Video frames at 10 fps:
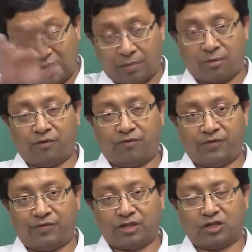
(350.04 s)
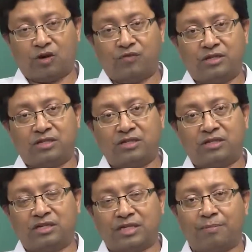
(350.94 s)
number of defects, obviously
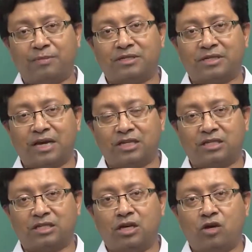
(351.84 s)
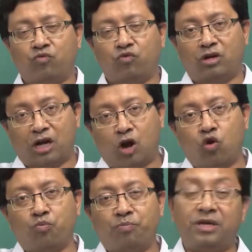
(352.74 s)
that sample size would
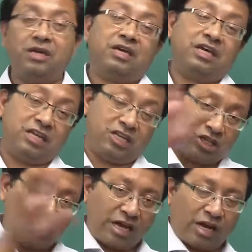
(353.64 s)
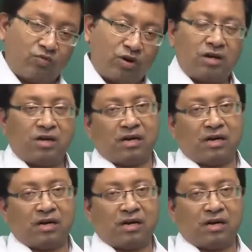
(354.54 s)
now be initially N1,